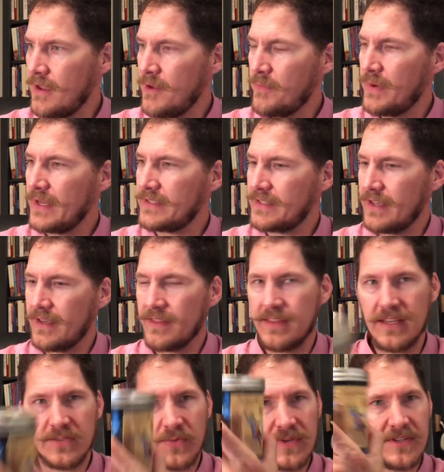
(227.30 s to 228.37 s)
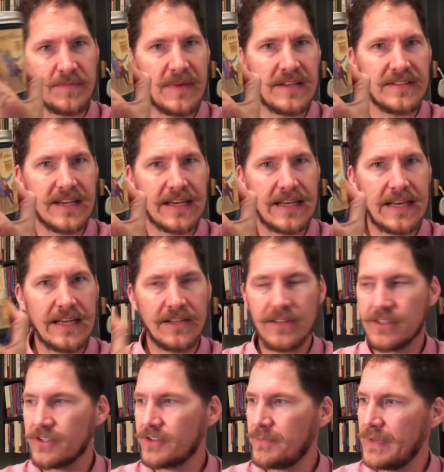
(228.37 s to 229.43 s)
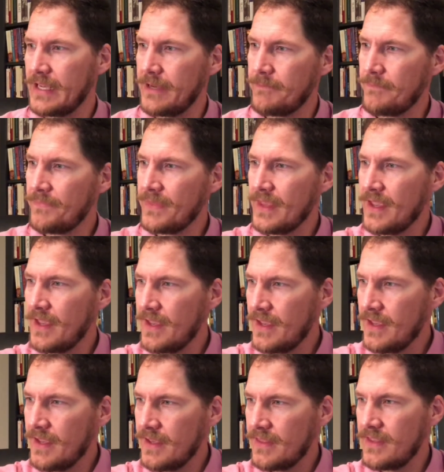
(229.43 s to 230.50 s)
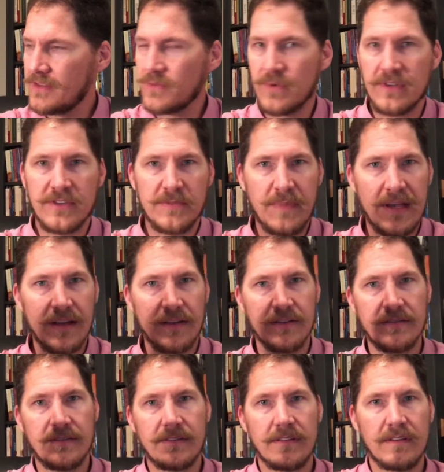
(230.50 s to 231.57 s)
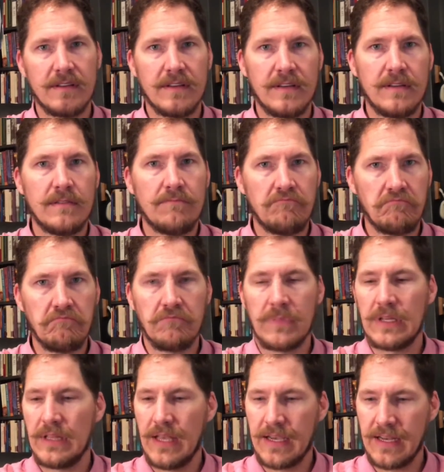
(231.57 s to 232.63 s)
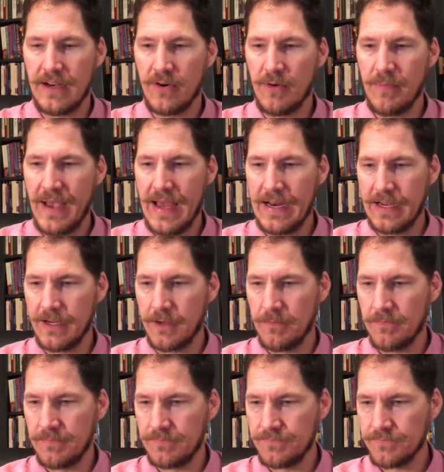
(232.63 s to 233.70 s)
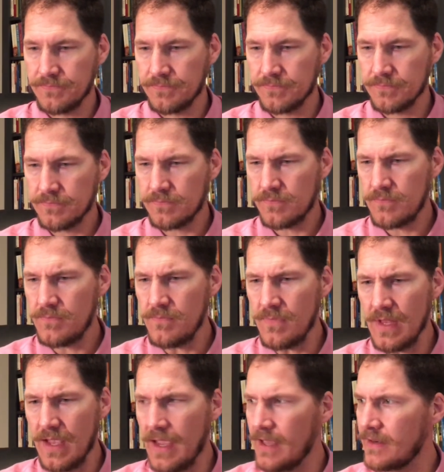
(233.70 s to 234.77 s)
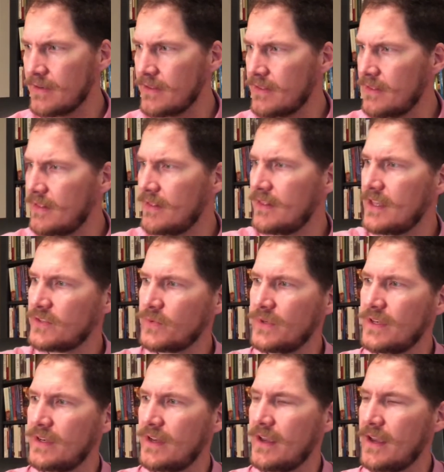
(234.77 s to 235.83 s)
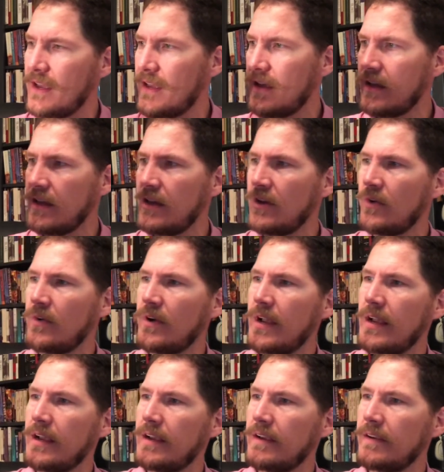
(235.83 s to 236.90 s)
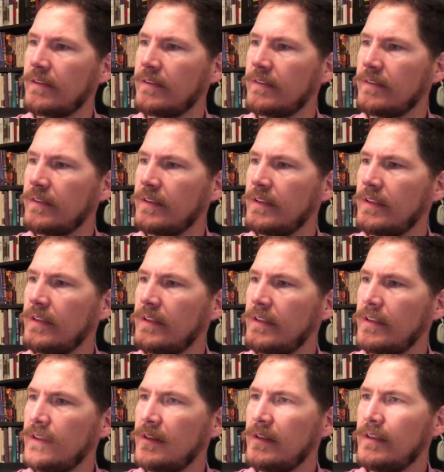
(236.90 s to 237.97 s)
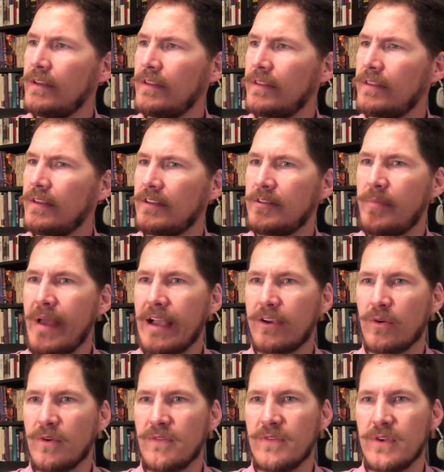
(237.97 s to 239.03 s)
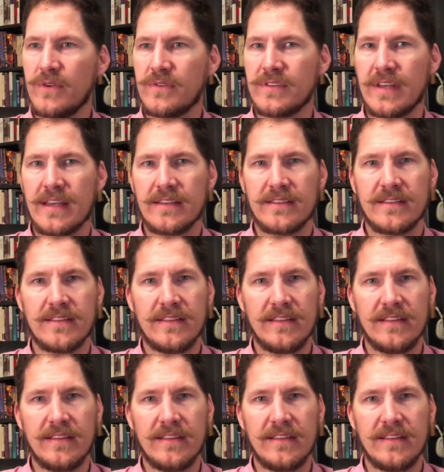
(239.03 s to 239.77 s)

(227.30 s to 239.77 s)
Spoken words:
But this one smells like an English to me. This one smells like an aromatic. And this one, the tobacco review says